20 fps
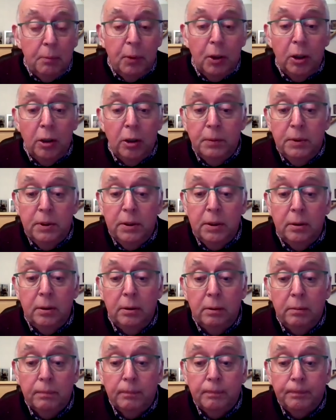
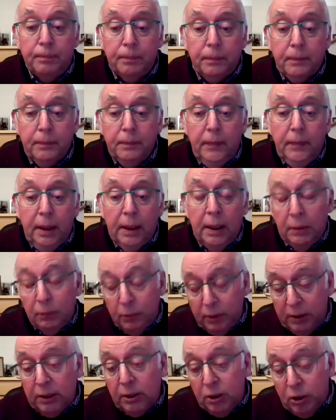POLB2. And
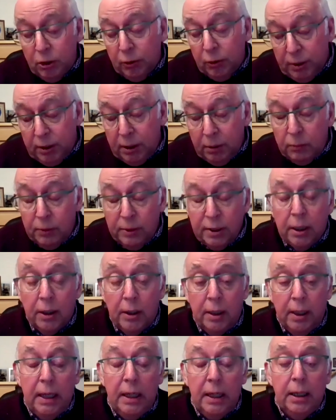we did show that it was
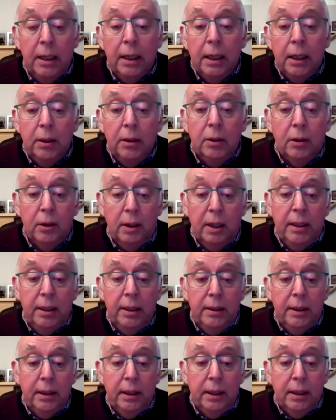RNA, not
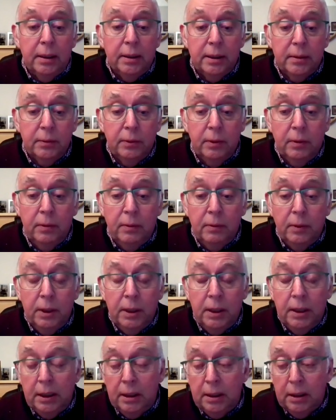anything else
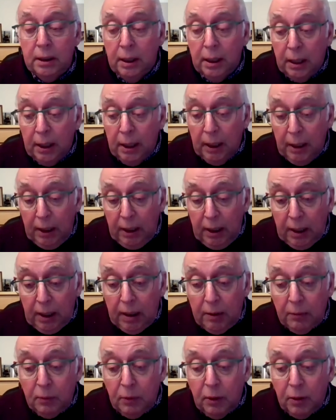within it.
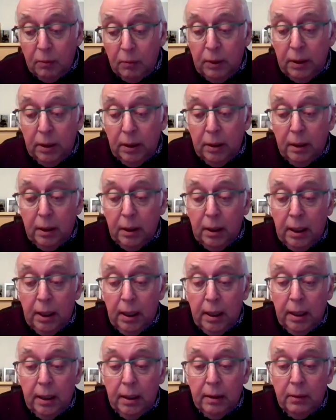And what we
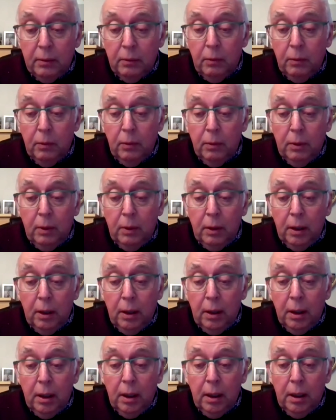
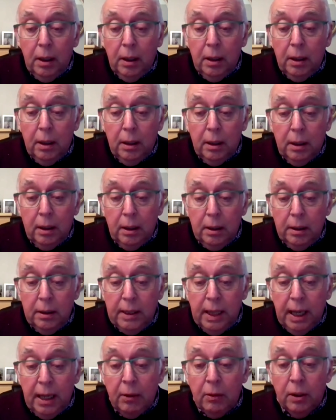
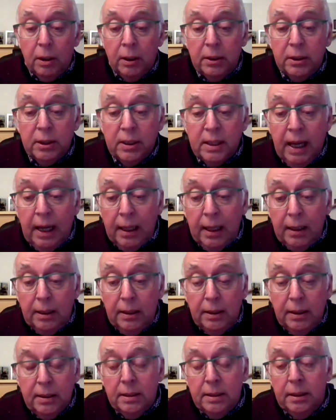now understand
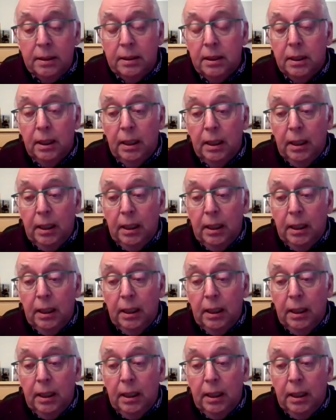is that